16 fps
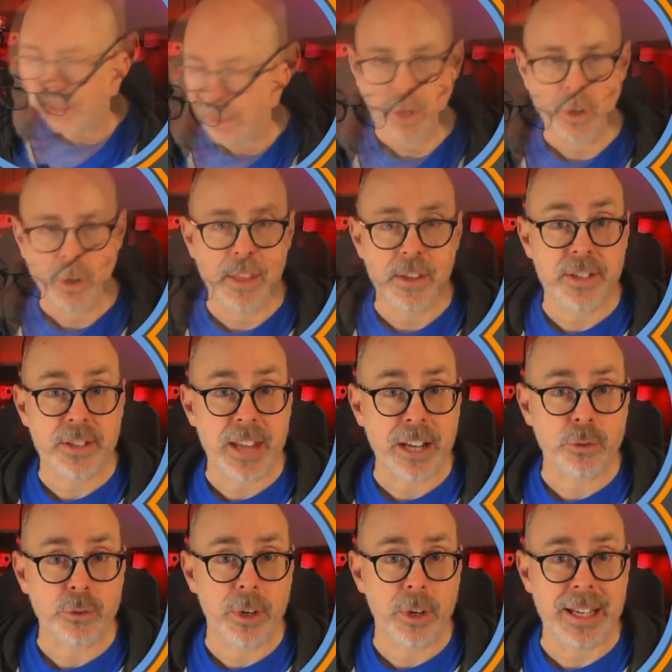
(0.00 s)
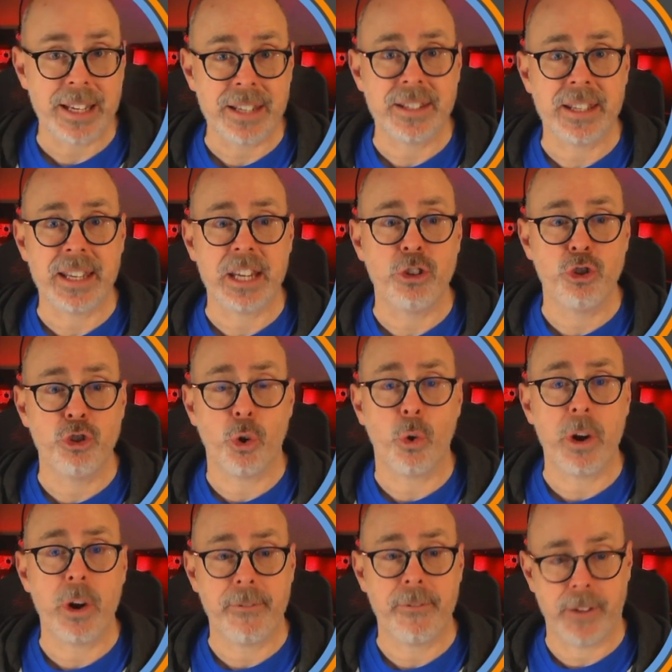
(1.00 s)
Okay, this next one is the
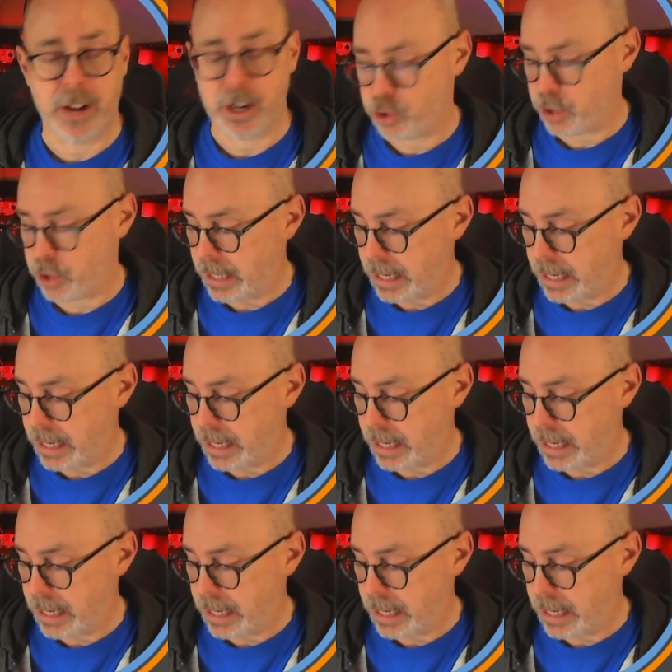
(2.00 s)
joy function.